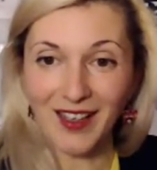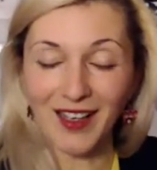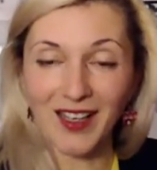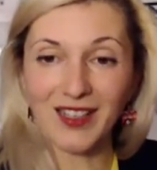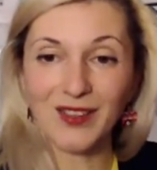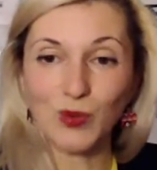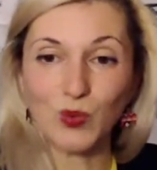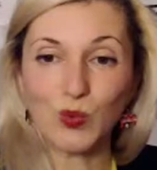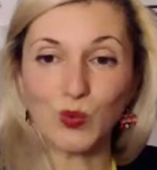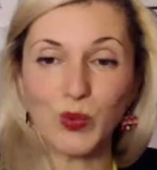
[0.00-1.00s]
And
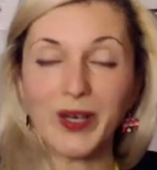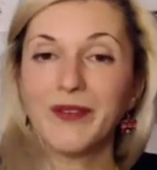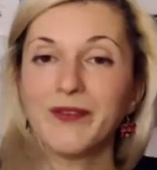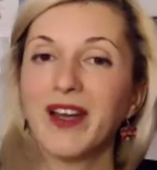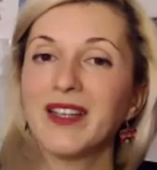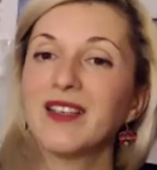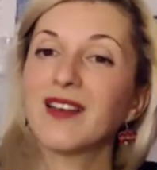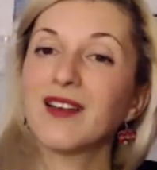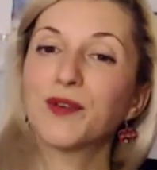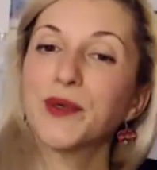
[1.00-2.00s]
we're inviting
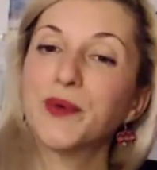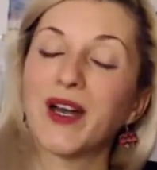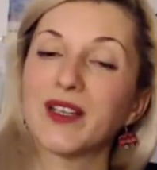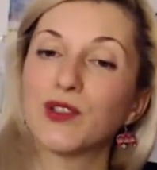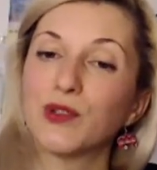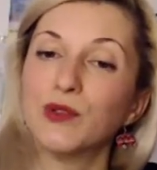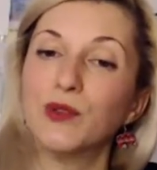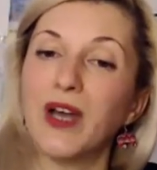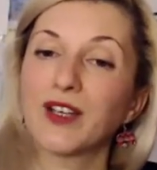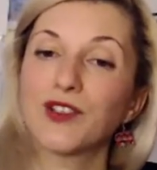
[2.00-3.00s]
everyone
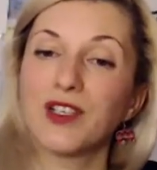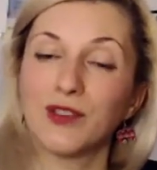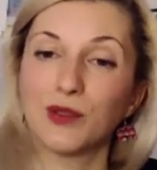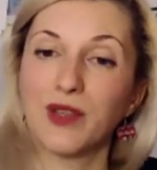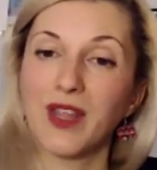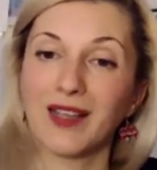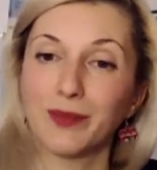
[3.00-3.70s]
to actually do that,